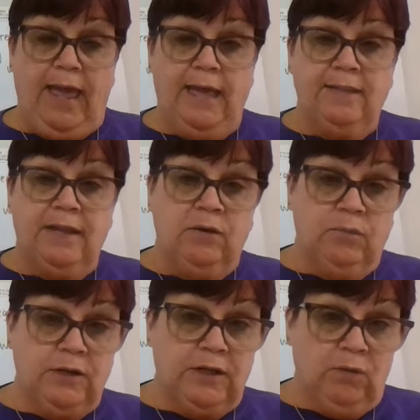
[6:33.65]
and then it
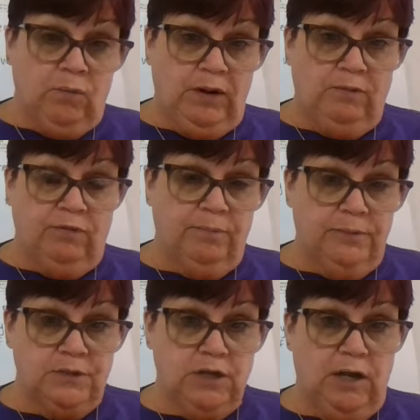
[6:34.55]
would get rain from
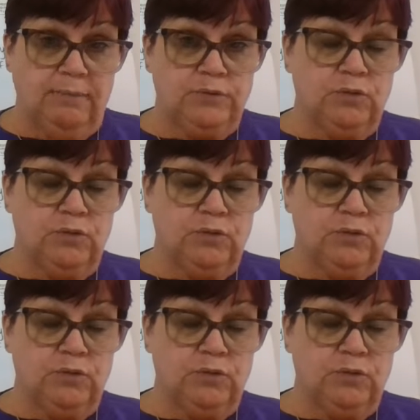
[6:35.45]
the top.